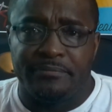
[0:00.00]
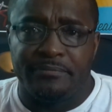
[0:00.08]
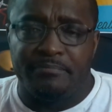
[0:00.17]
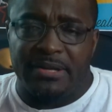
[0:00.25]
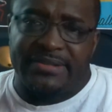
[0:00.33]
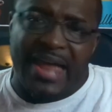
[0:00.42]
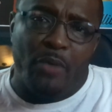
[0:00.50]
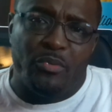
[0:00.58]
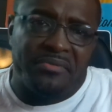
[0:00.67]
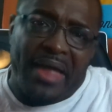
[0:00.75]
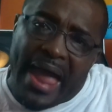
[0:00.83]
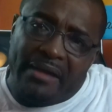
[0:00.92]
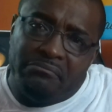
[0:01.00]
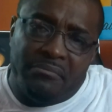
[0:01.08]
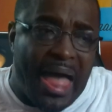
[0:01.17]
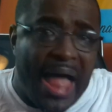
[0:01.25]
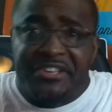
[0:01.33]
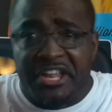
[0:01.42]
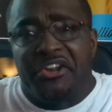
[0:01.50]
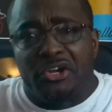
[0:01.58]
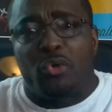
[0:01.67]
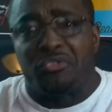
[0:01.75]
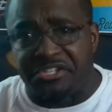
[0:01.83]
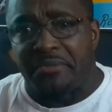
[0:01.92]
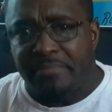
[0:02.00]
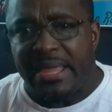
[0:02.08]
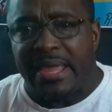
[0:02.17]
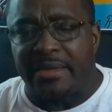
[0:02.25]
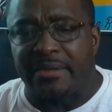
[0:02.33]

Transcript: But that one act identical to me.